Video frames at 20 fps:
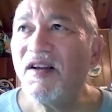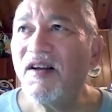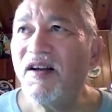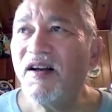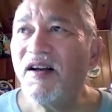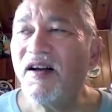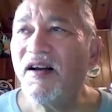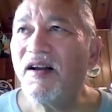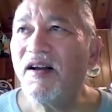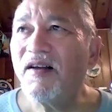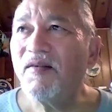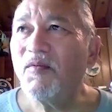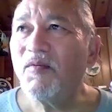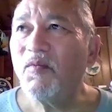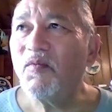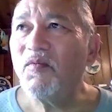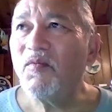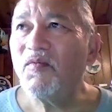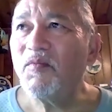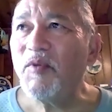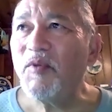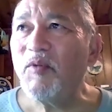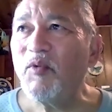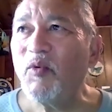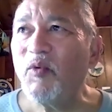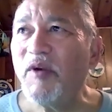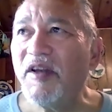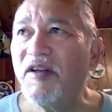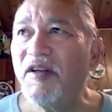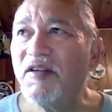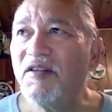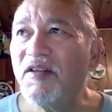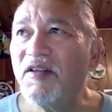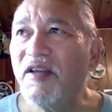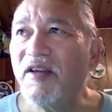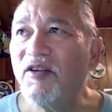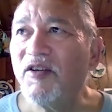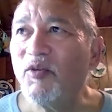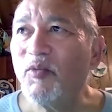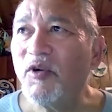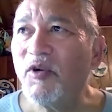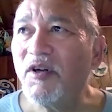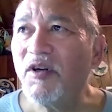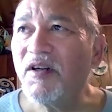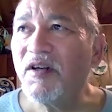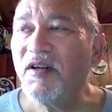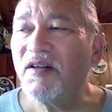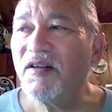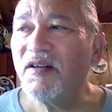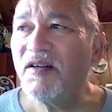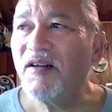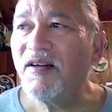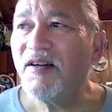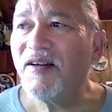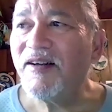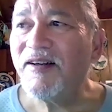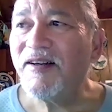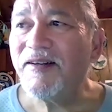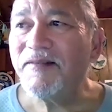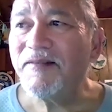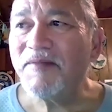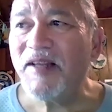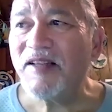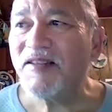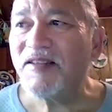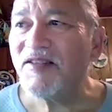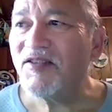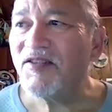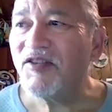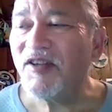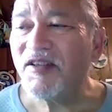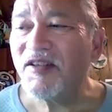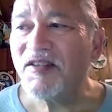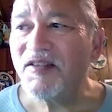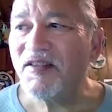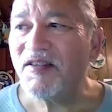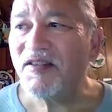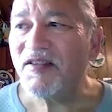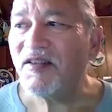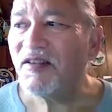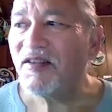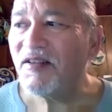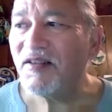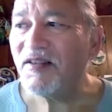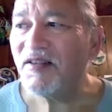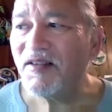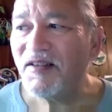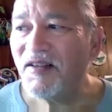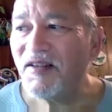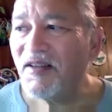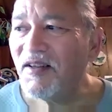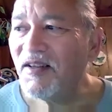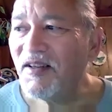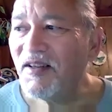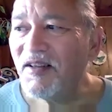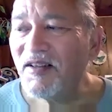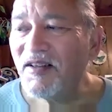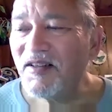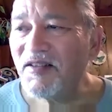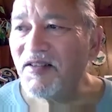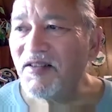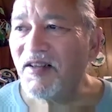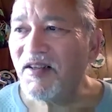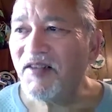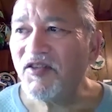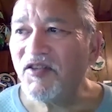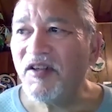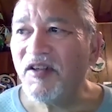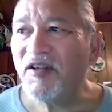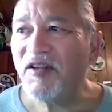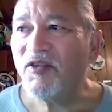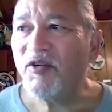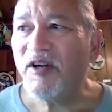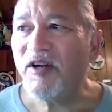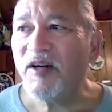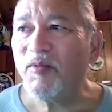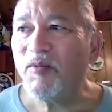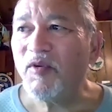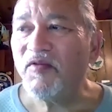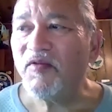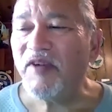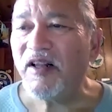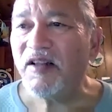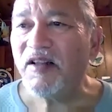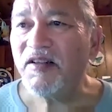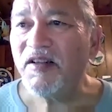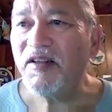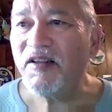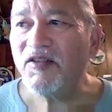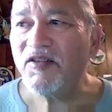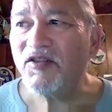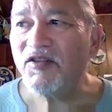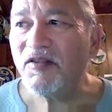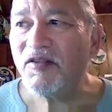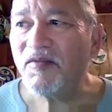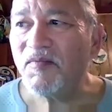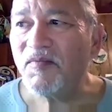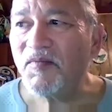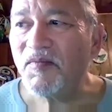uh, people waiting to get your book. Uh, that's just such an incredible validation.